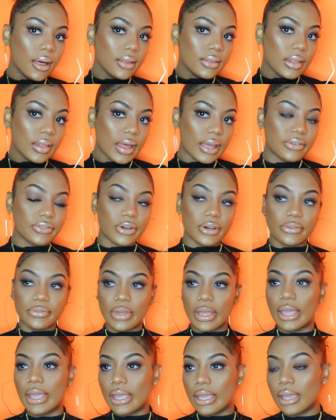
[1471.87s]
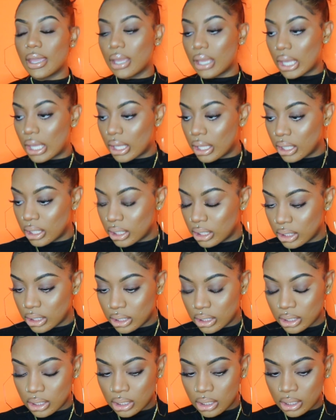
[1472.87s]
The life of a
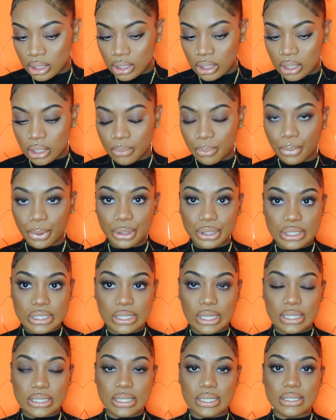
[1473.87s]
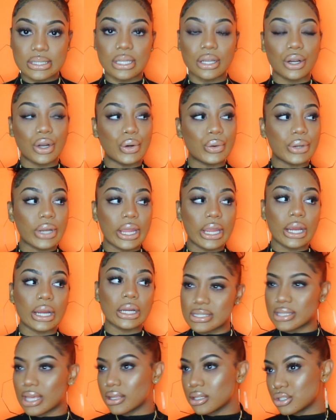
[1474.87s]
person that does their own
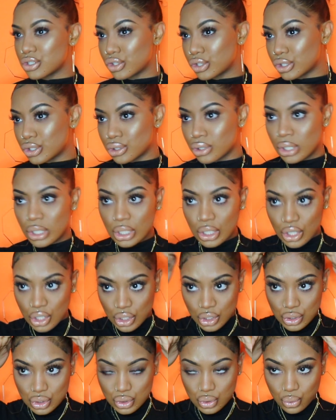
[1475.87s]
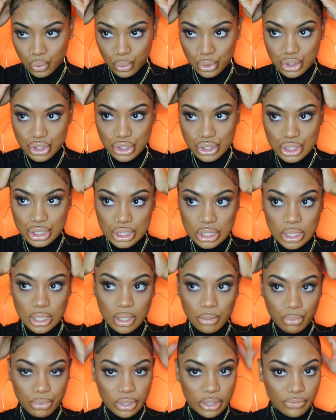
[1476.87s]
hair stylist. You can switch your shit
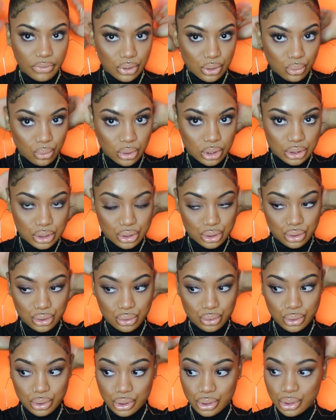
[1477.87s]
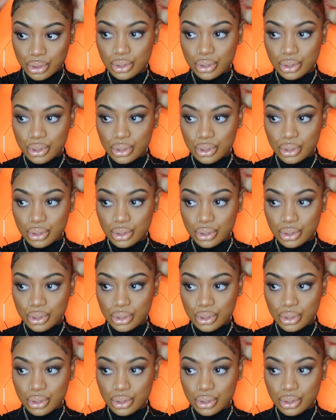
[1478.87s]
up whenever you want to.